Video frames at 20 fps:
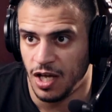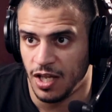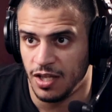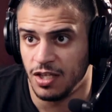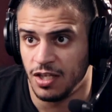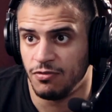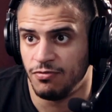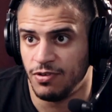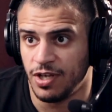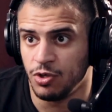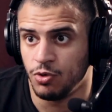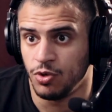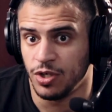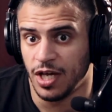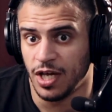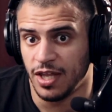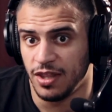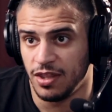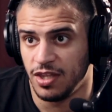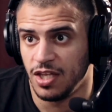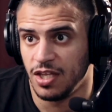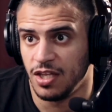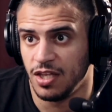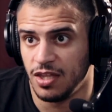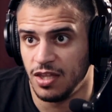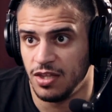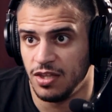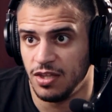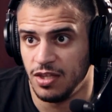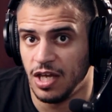And they're very good, and they
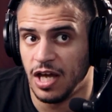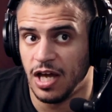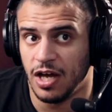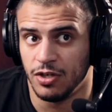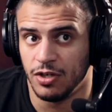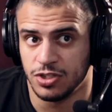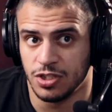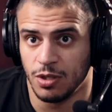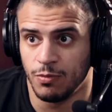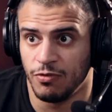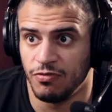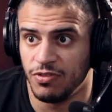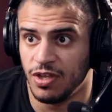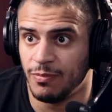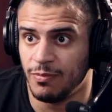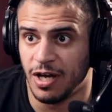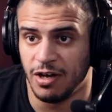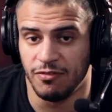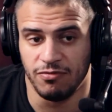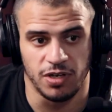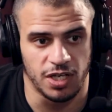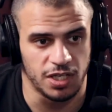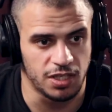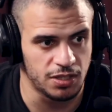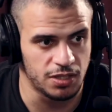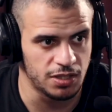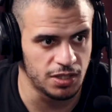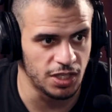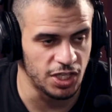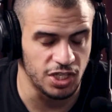some of them have
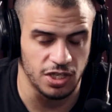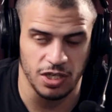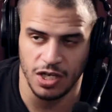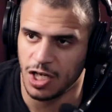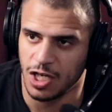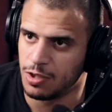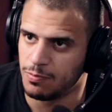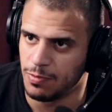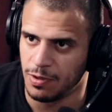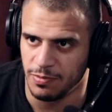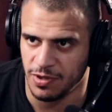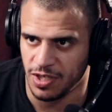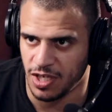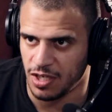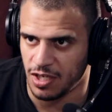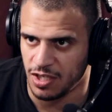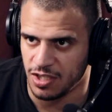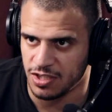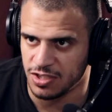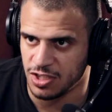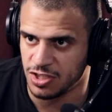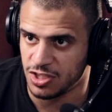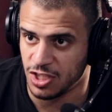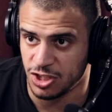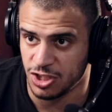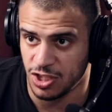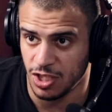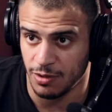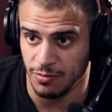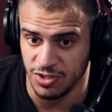like incredible mechanics. It's a
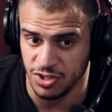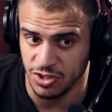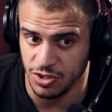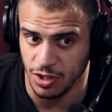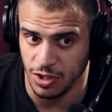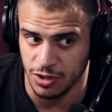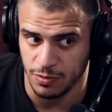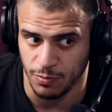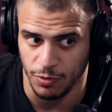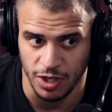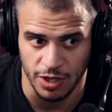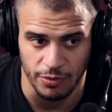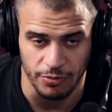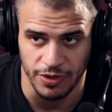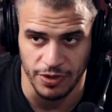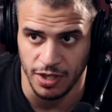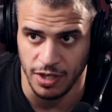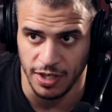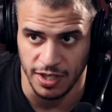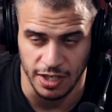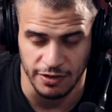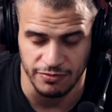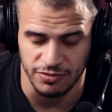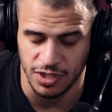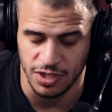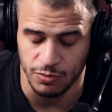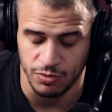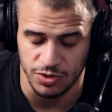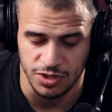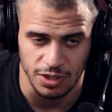shame it's not more out there. Like I've
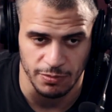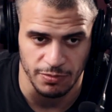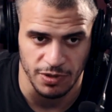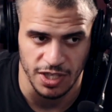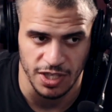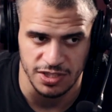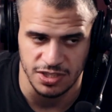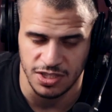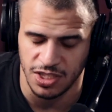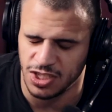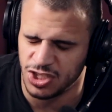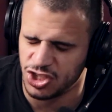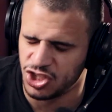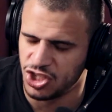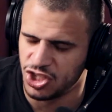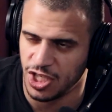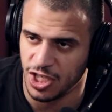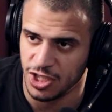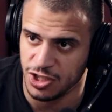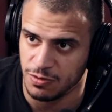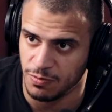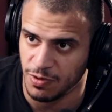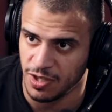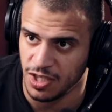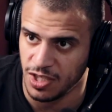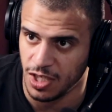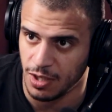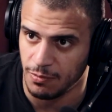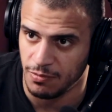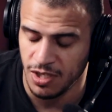trained with some guys, they changed my
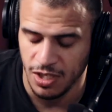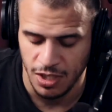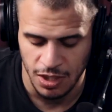game.